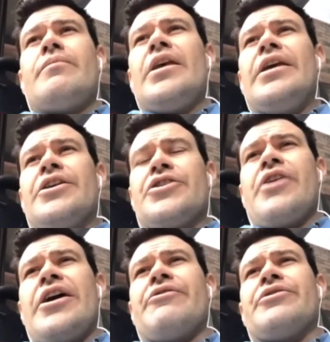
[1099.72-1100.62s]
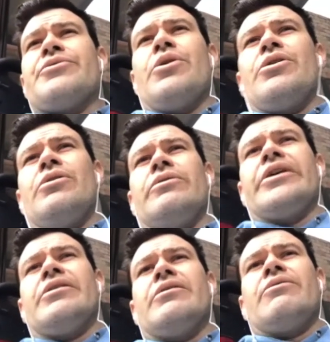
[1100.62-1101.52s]
in Australia as well,
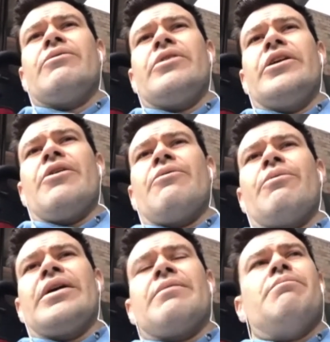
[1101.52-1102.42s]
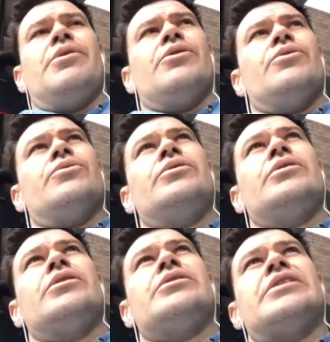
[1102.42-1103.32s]
that, you know, we can build
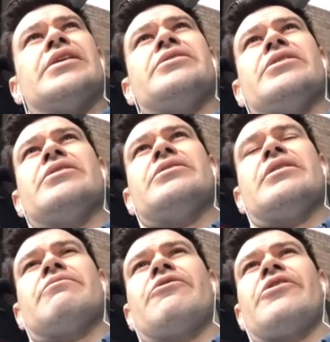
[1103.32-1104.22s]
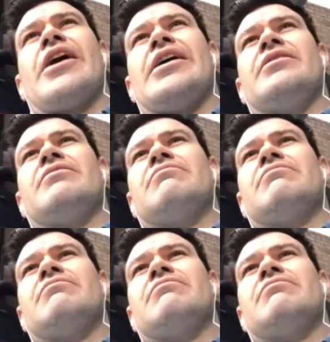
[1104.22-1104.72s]
sensors and create